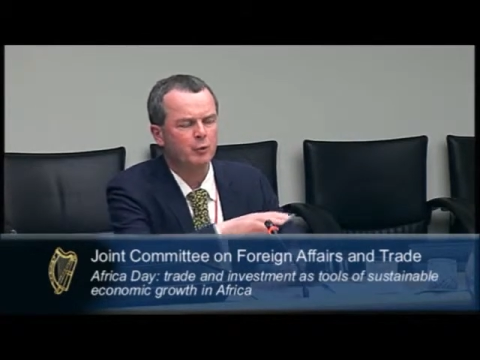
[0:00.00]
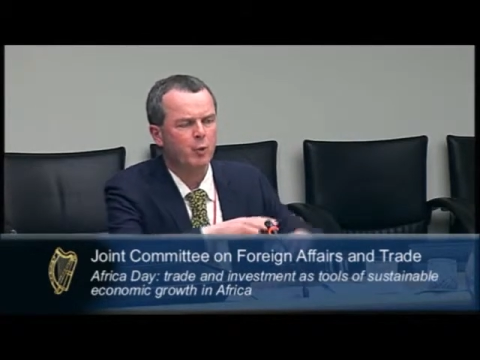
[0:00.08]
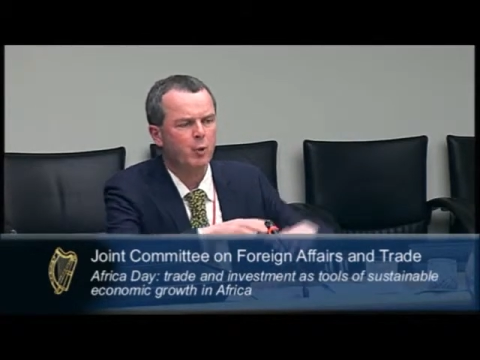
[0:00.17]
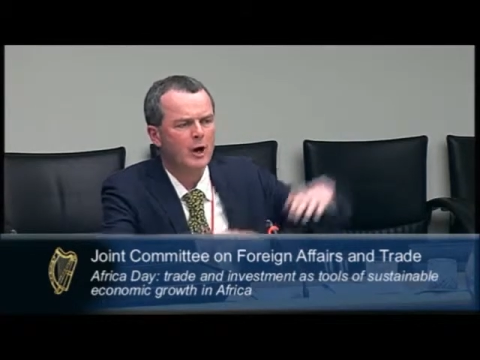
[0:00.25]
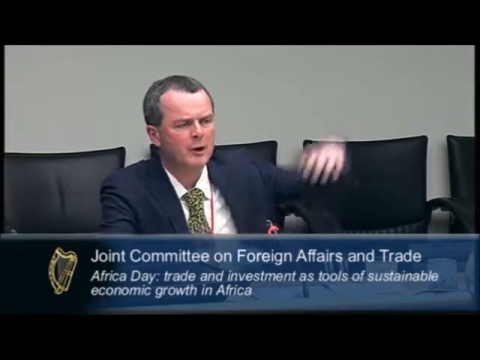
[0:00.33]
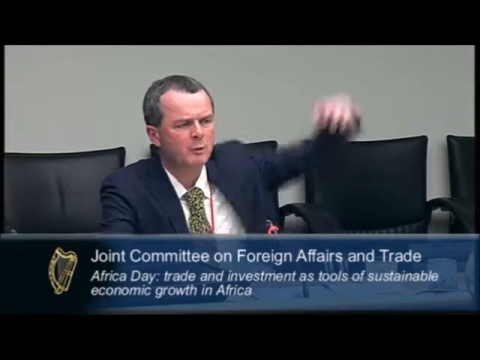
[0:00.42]

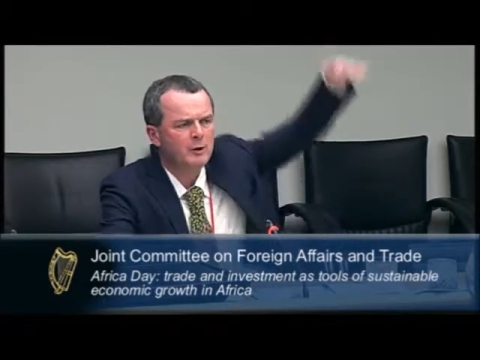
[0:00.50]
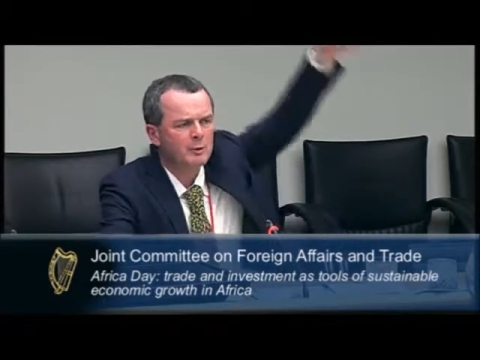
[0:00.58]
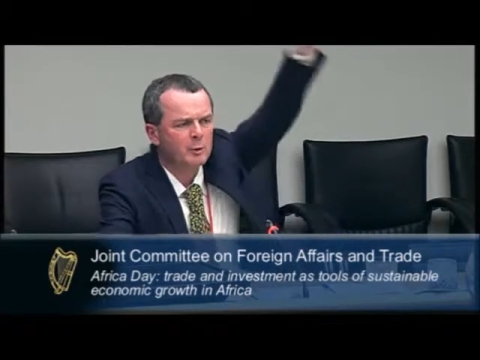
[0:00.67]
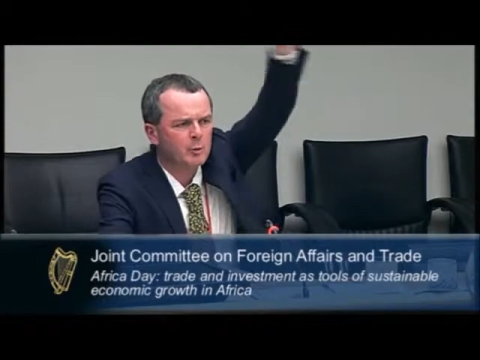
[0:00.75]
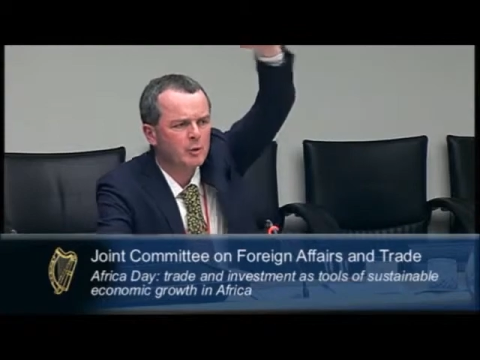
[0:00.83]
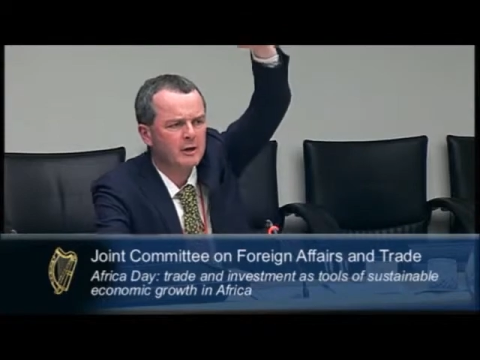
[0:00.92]
while we
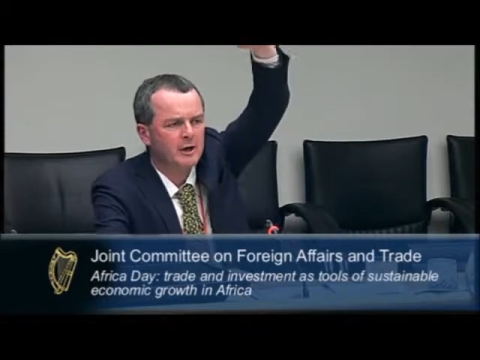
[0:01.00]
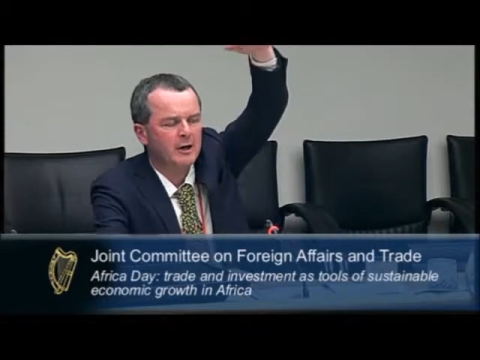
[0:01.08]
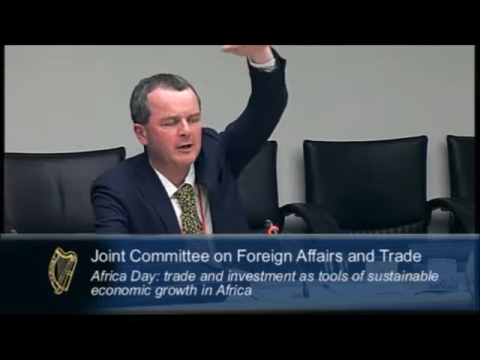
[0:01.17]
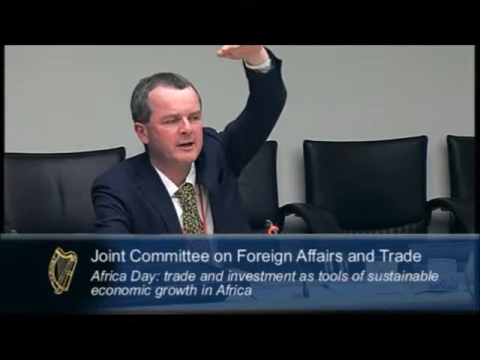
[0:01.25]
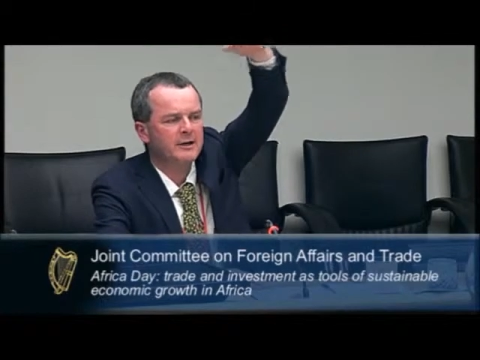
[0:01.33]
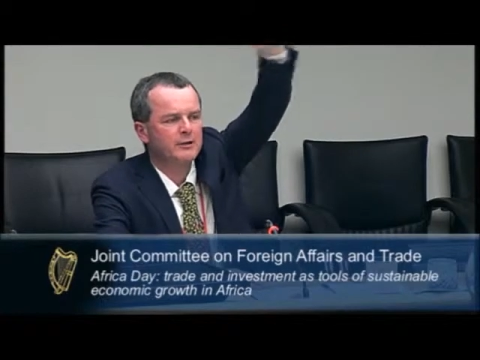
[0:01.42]
were working
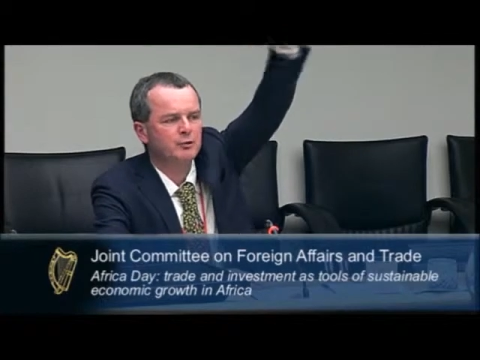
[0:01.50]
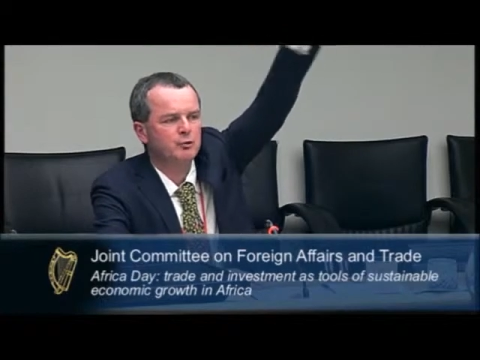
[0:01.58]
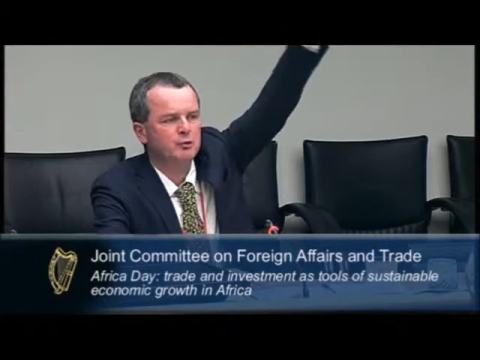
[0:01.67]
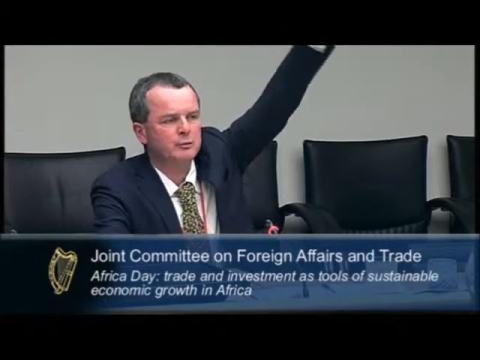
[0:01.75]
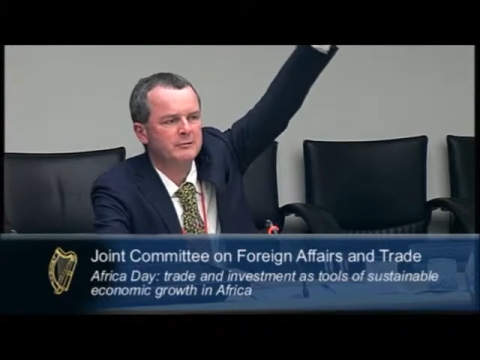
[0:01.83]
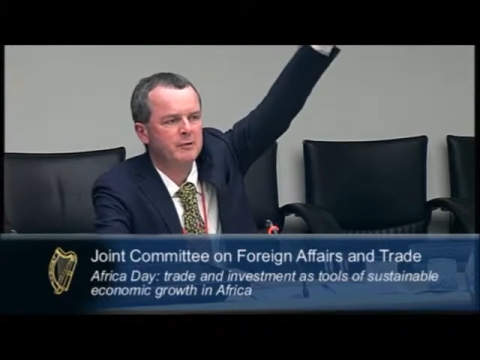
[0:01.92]
on getting the
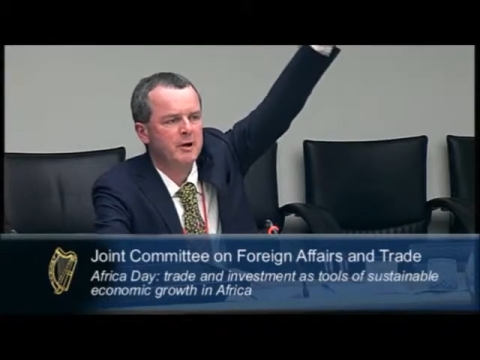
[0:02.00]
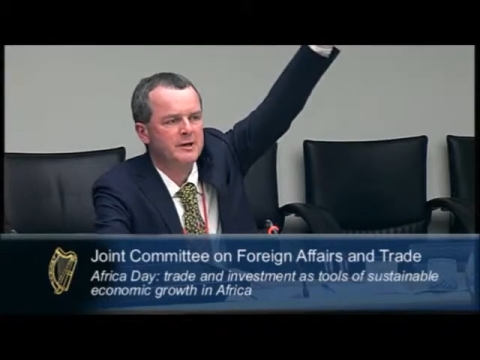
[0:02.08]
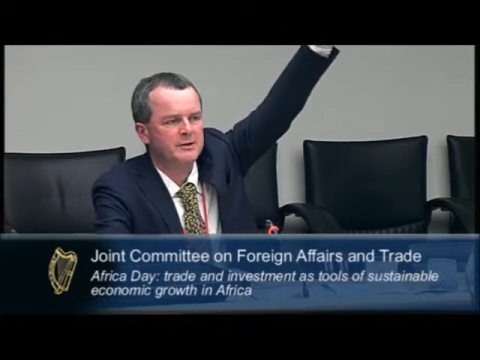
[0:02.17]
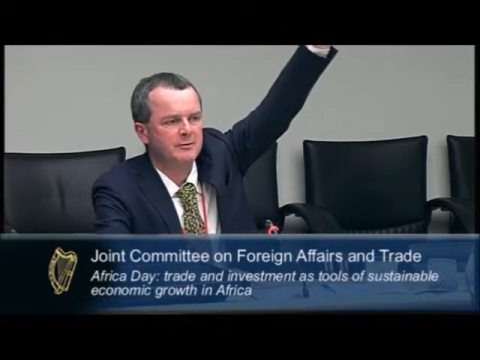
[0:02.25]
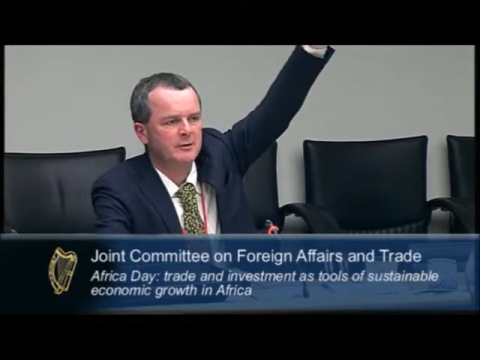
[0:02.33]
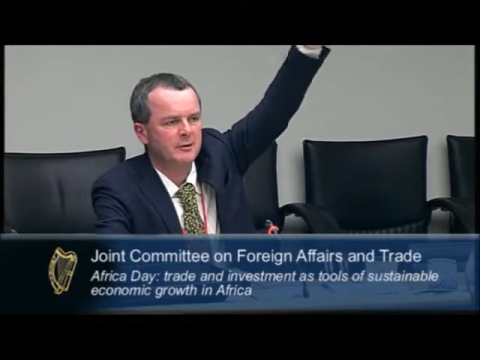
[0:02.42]
rules
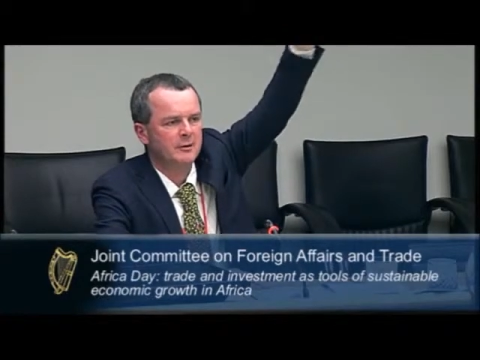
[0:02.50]
right